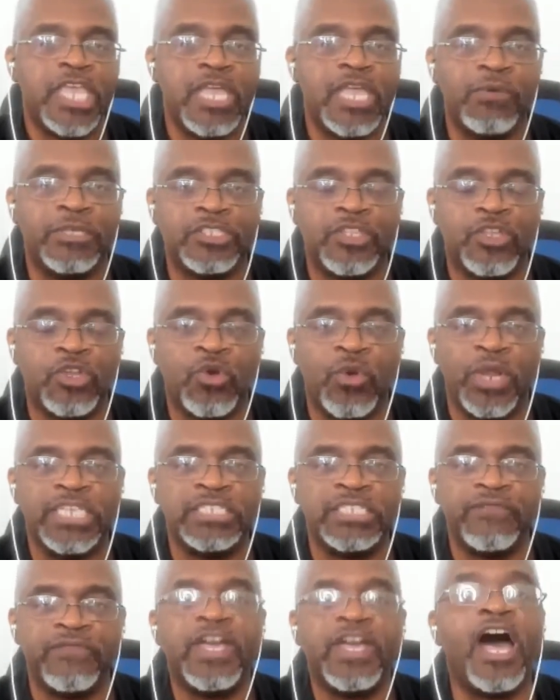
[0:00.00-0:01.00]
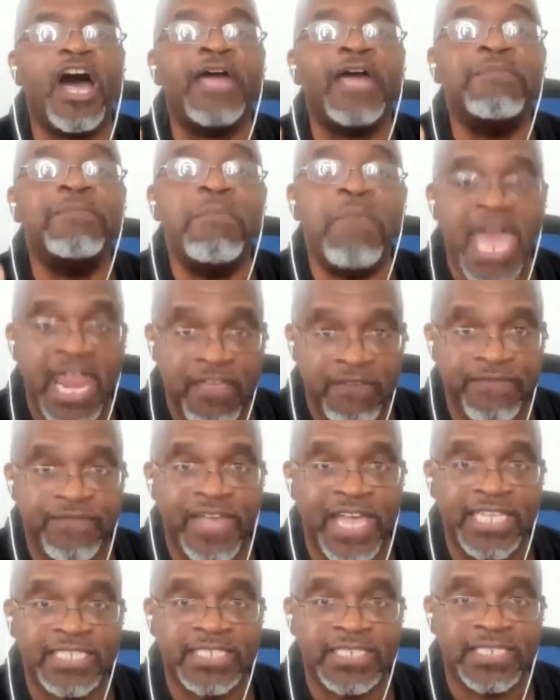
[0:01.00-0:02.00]
It was the grace of God
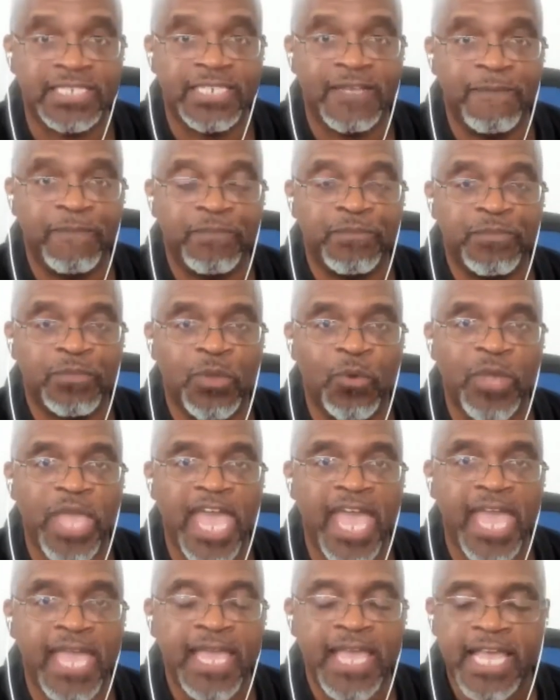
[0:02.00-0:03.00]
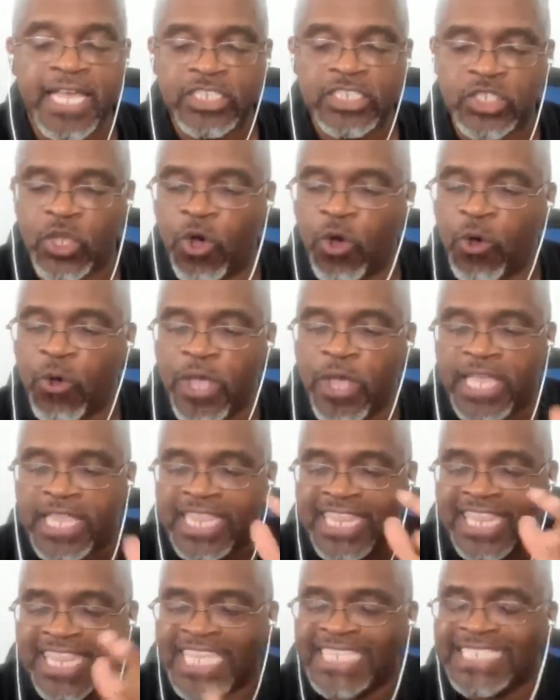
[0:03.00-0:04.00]
manifest. Okay? So
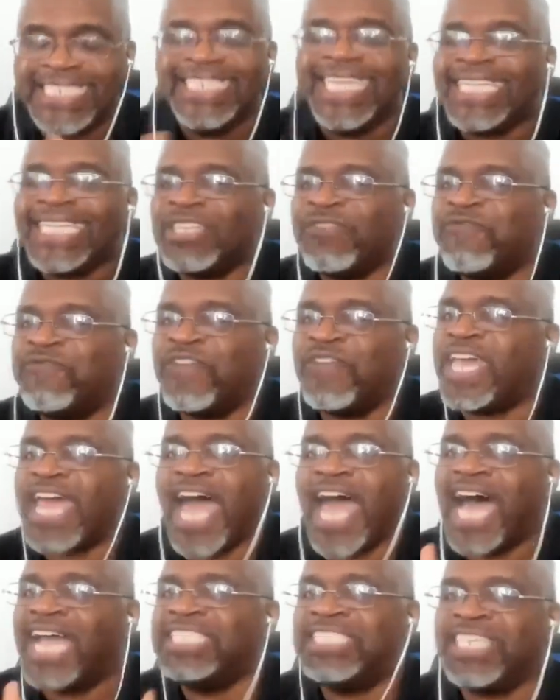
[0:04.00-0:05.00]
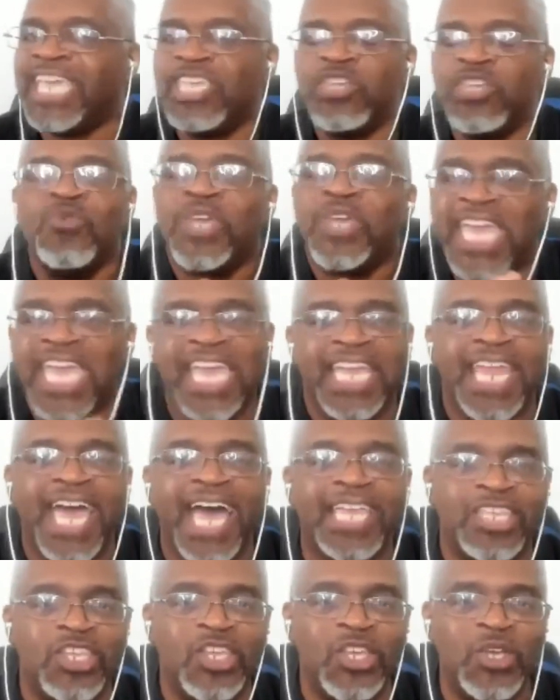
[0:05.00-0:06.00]
this doesn't fit. Isaiah, you
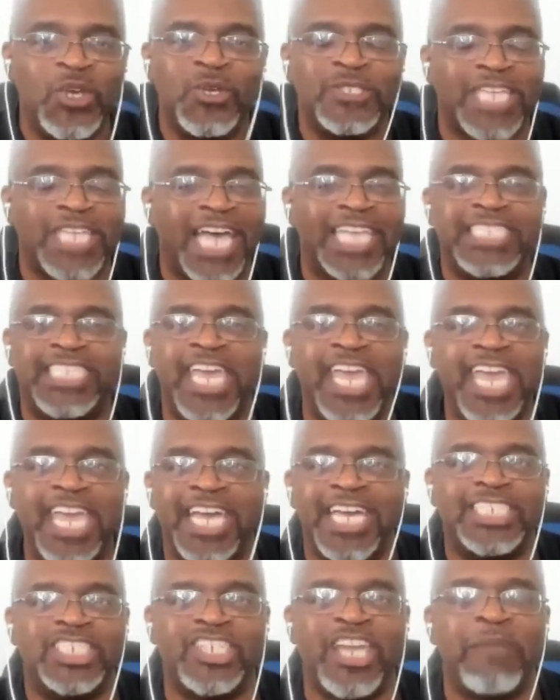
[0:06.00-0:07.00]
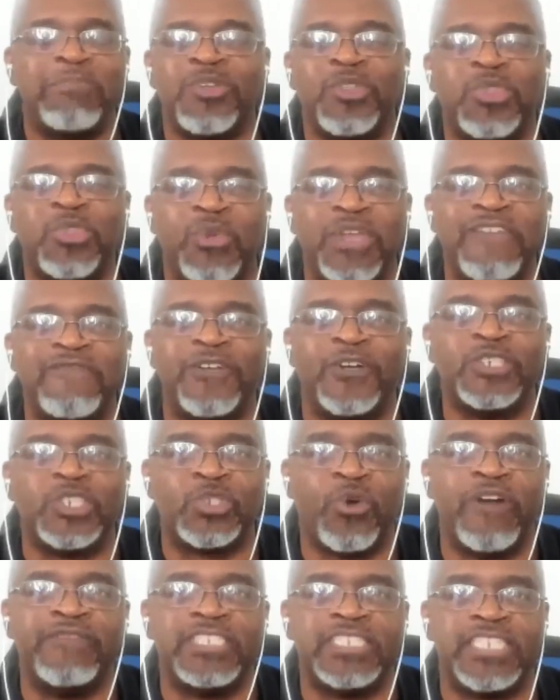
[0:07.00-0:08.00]
cannot use Isaiah chapter 3, verse
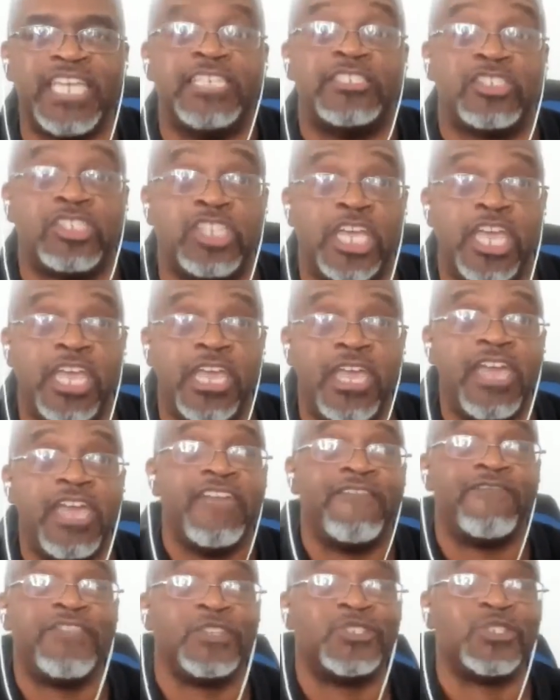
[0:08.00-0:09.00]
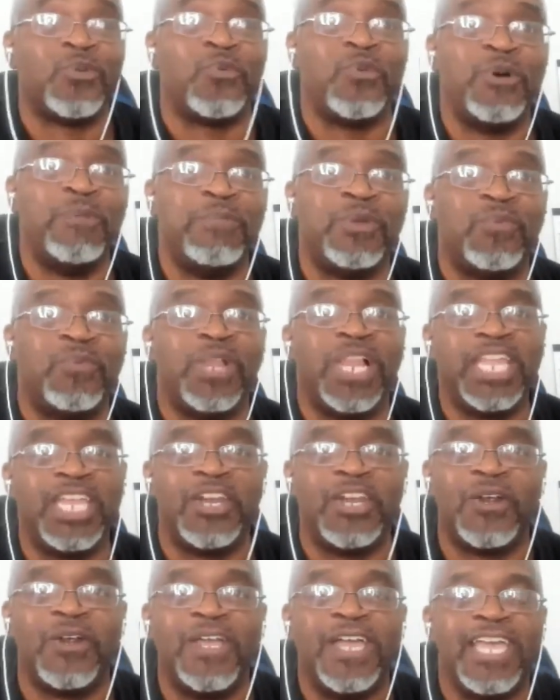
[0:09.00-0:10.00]
12 to say, see, if there's a woman
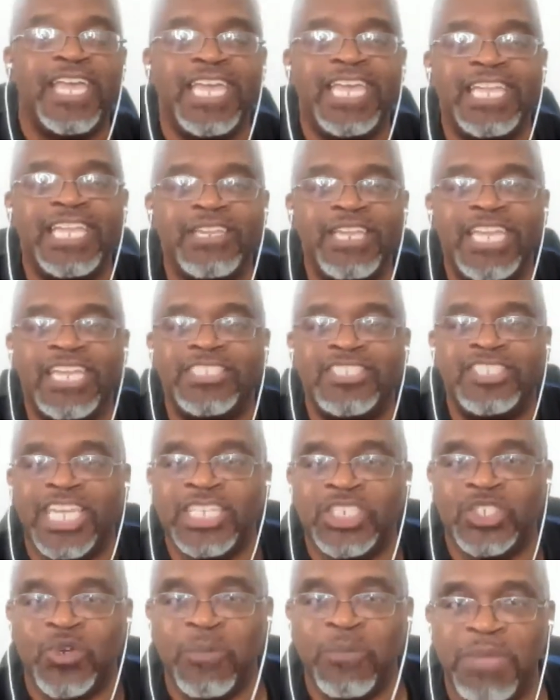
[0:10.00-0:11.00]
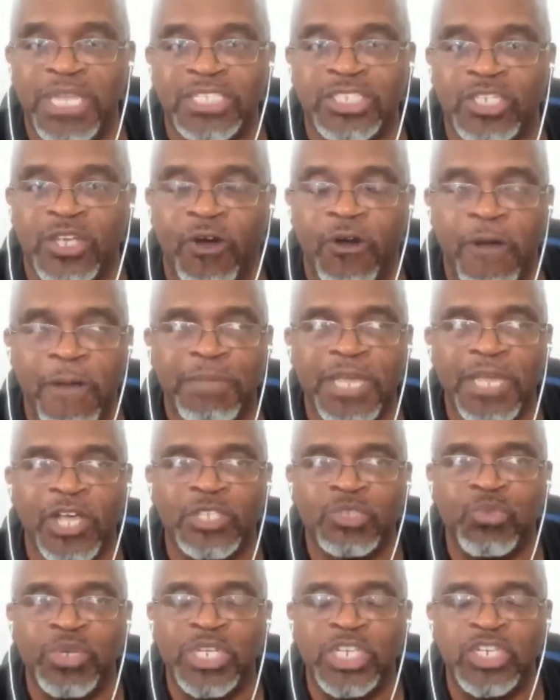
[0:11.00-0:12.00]
leader, it is detrimental,
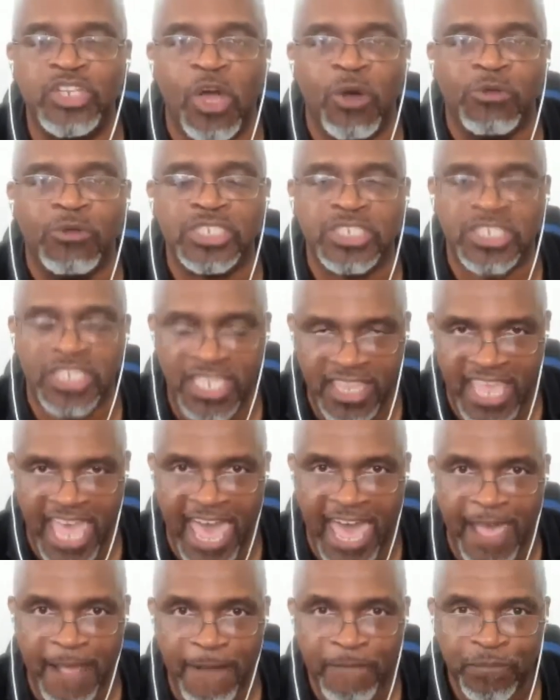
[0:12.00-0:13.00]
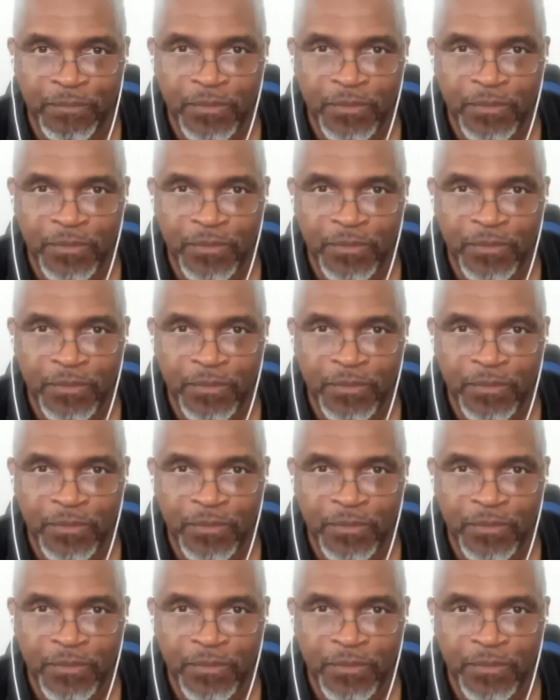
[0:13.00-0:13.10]
because we don't see that.